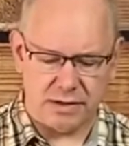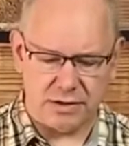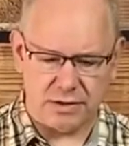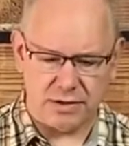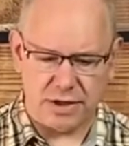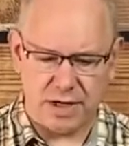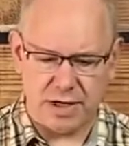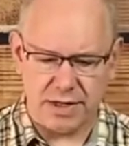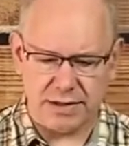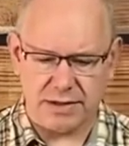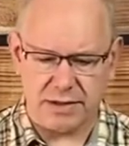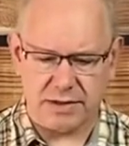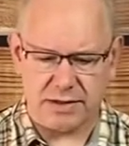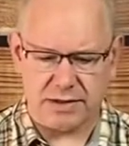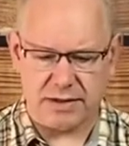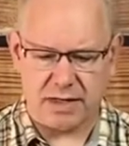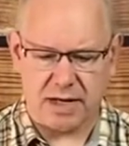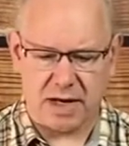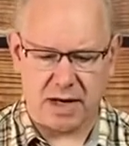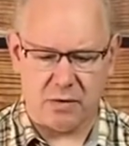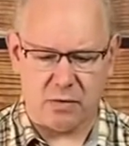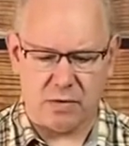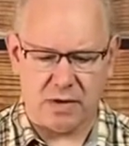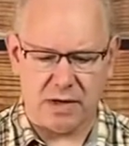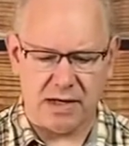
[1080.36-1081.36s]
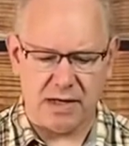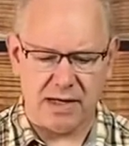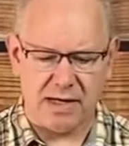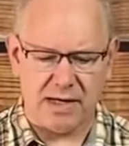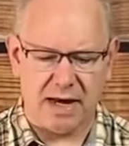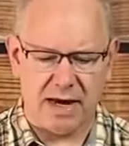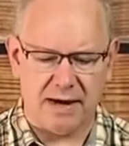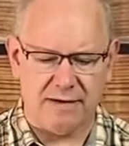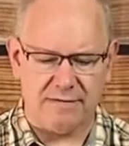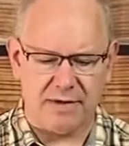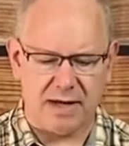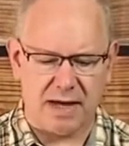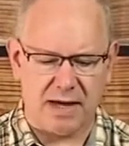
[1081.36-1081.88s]
Jesus' day when he
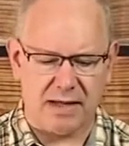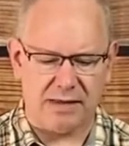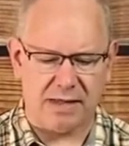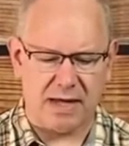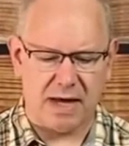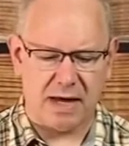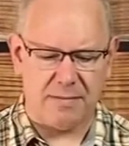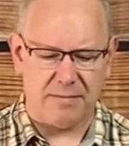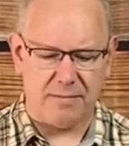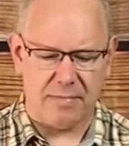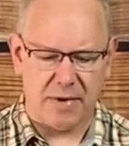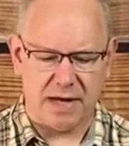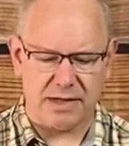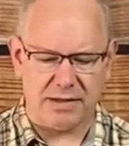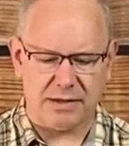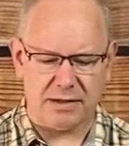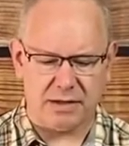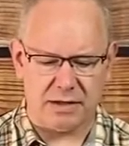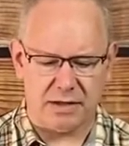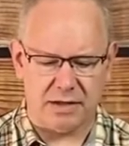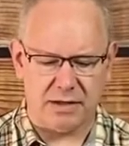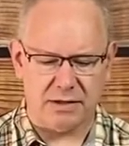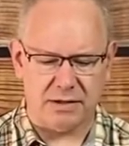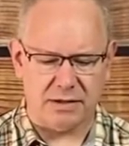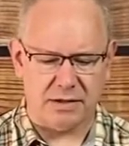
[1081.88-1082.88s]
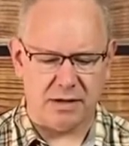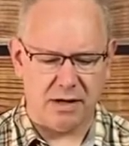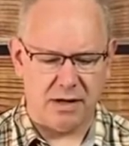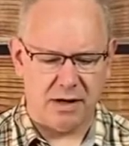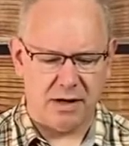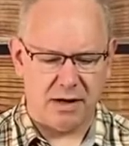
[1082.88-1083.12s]
gave that message,